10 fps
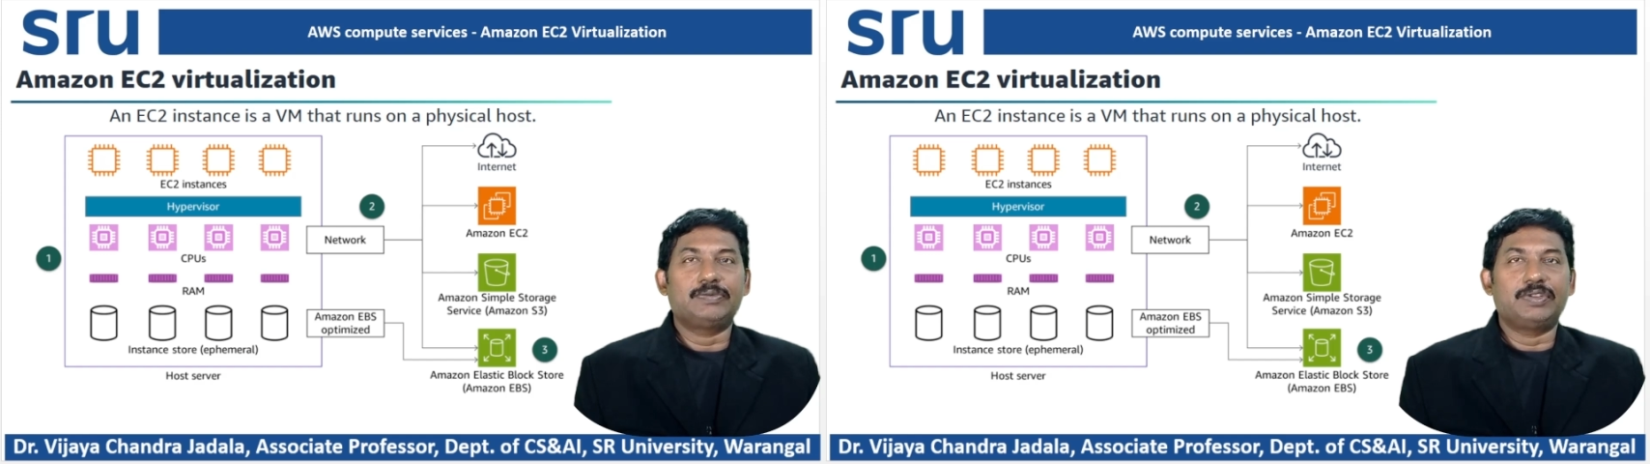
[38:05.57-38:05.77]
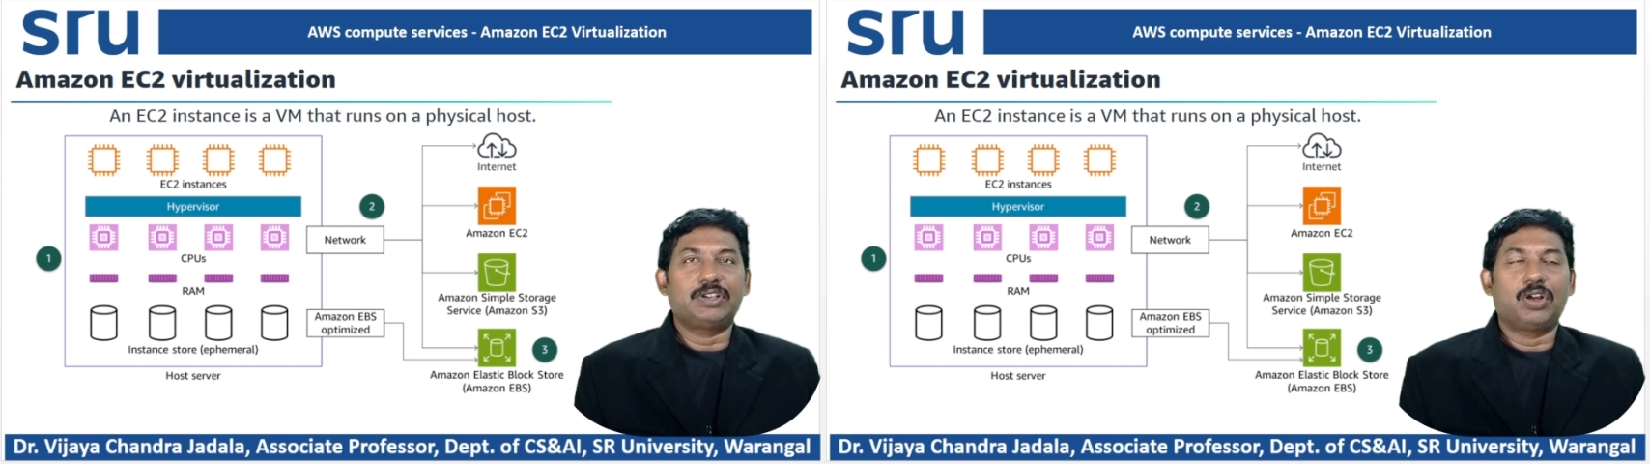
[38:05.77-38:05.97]

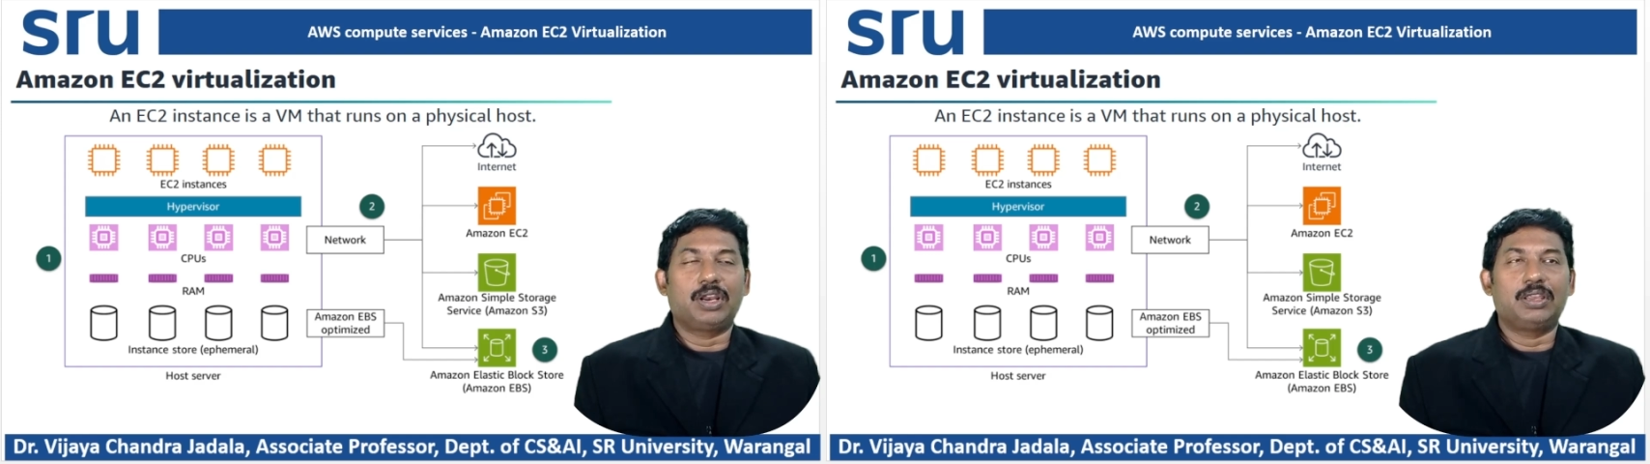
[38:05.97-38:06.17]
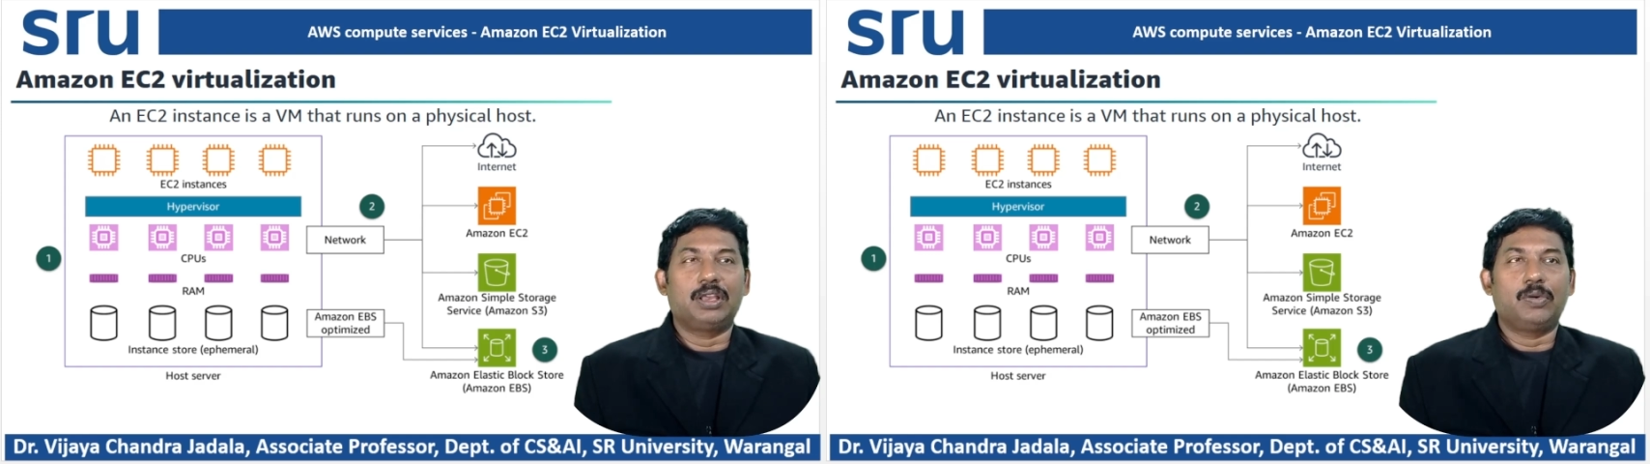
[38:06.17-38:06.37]
which are
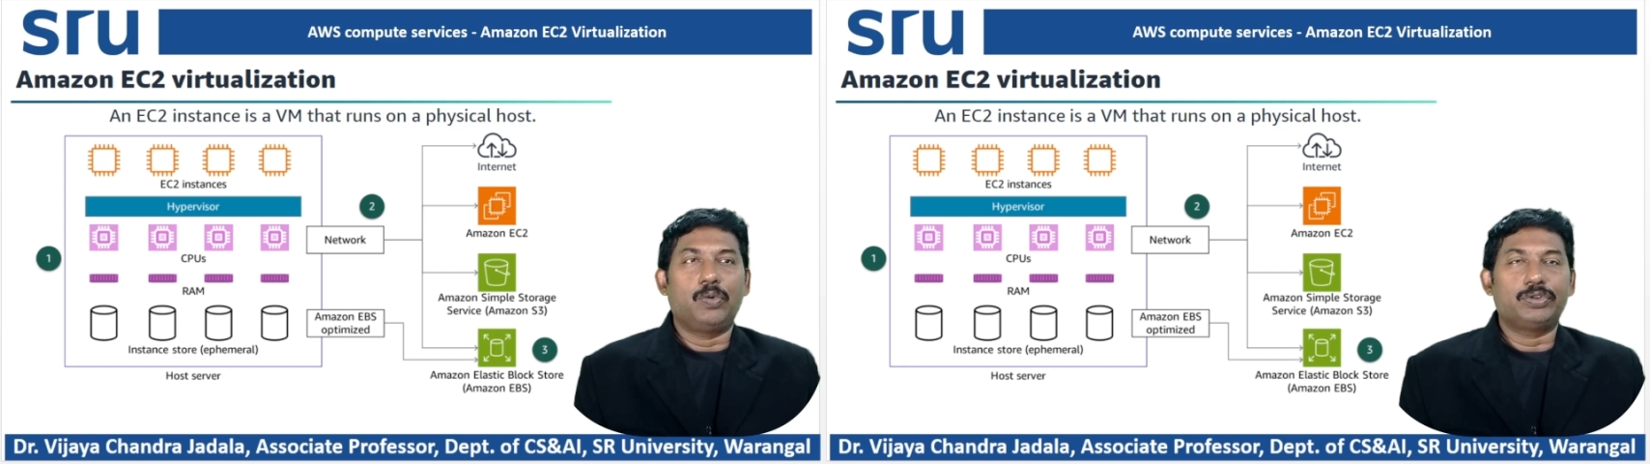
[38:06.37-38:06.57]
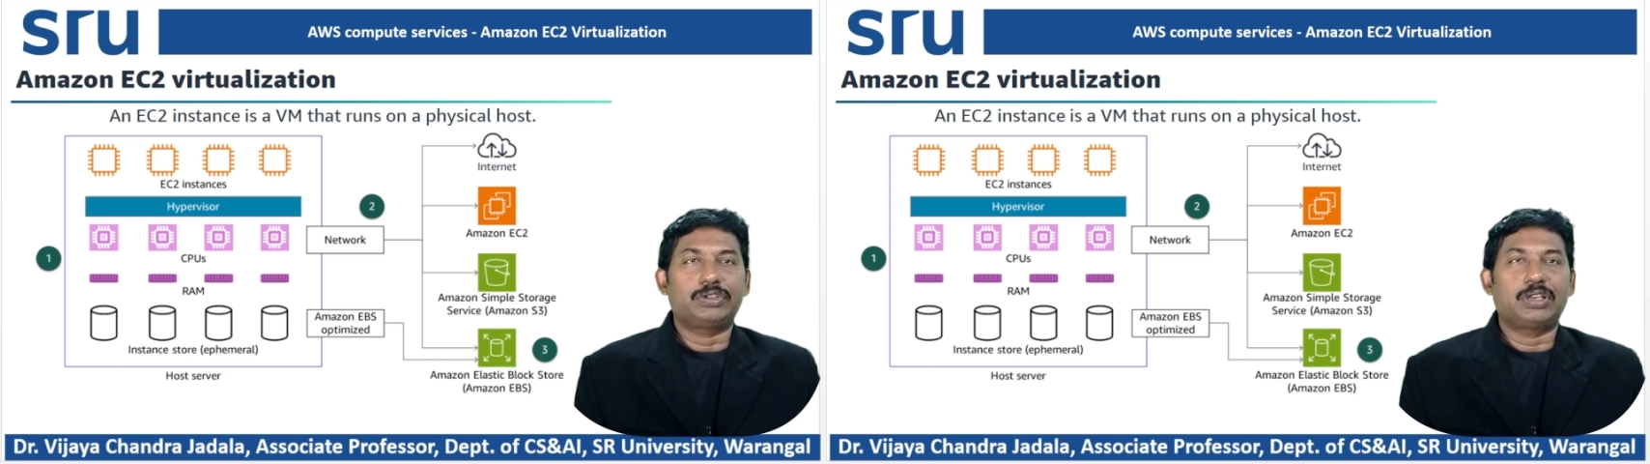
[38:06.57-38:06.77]
in the
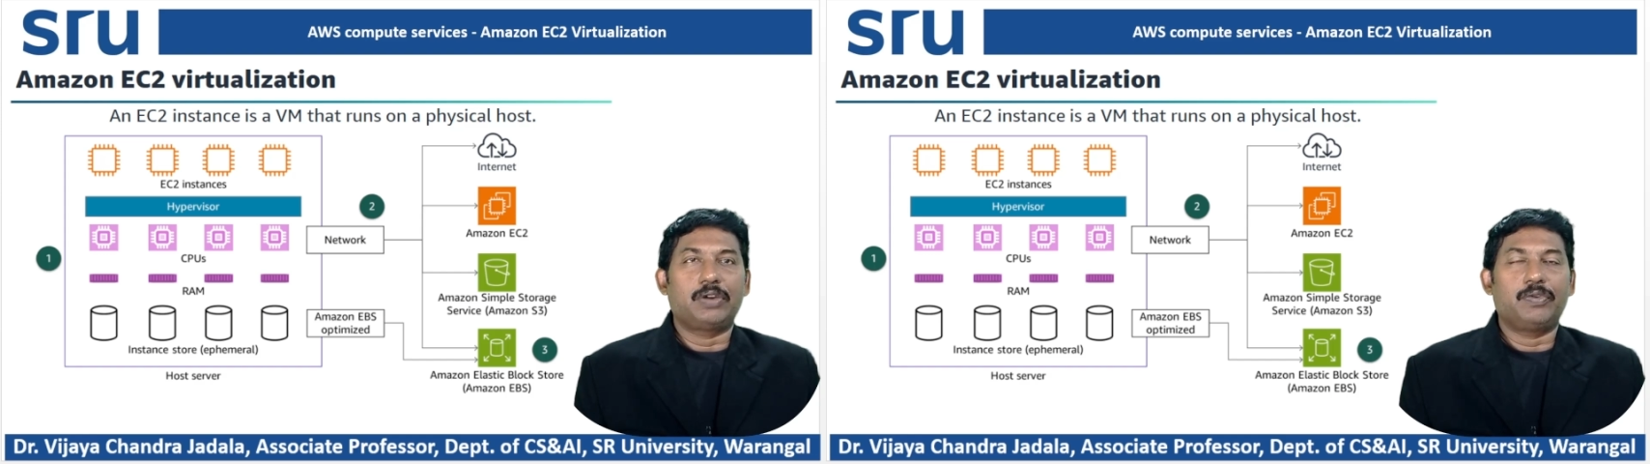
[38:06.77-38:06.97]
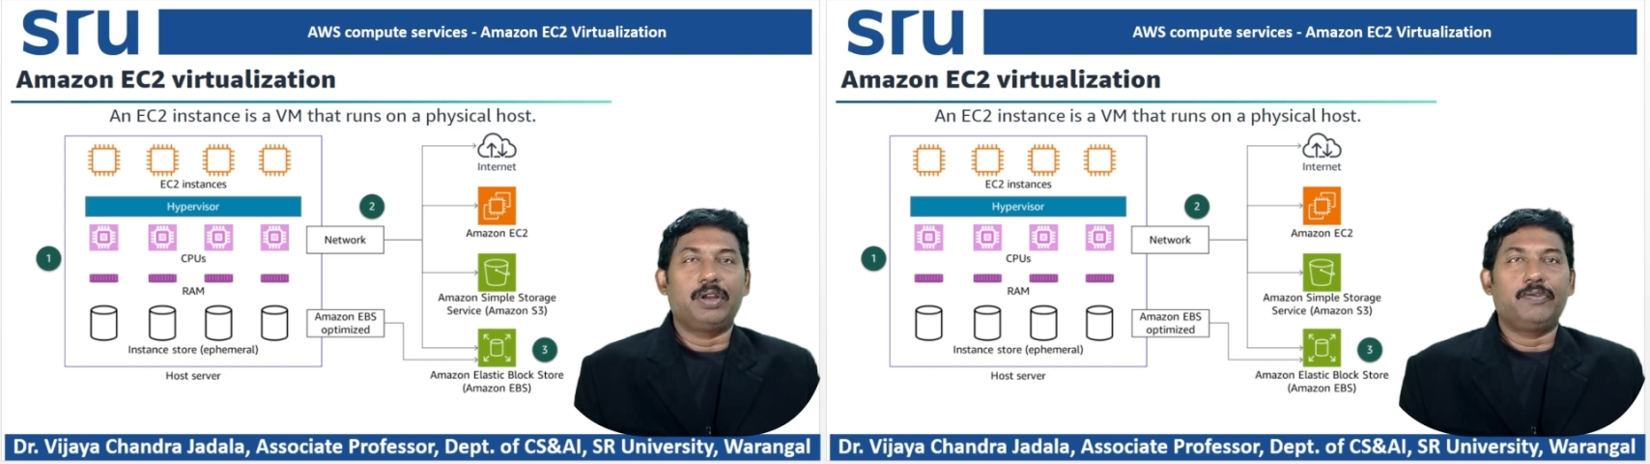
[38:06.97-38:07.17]
host
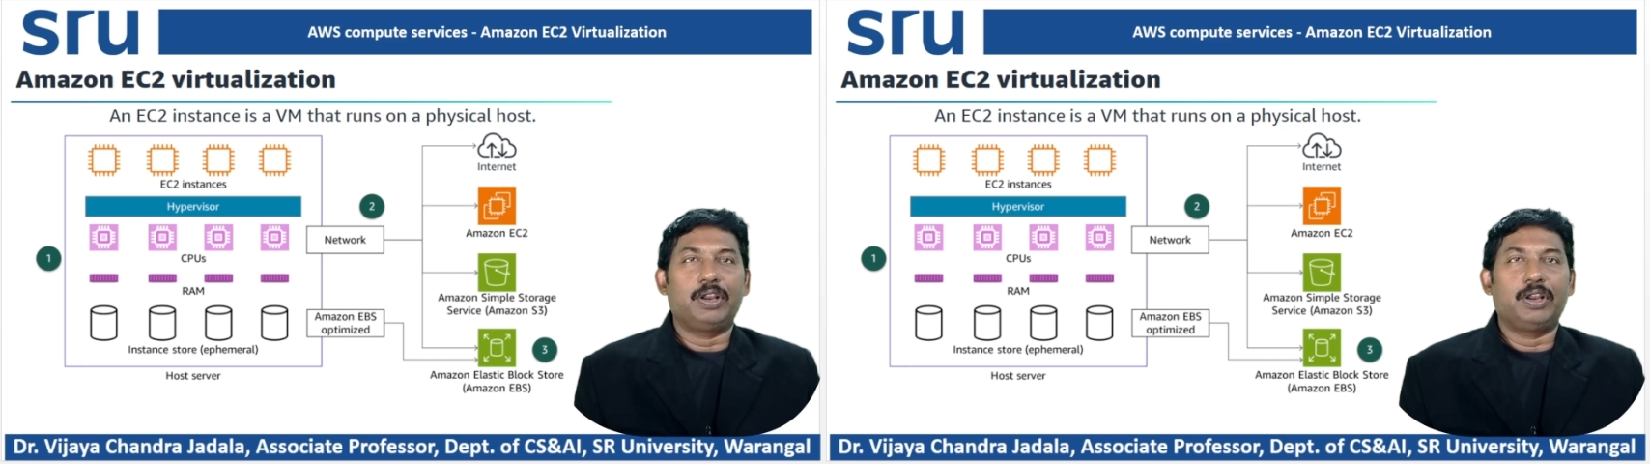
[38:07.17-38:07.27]
server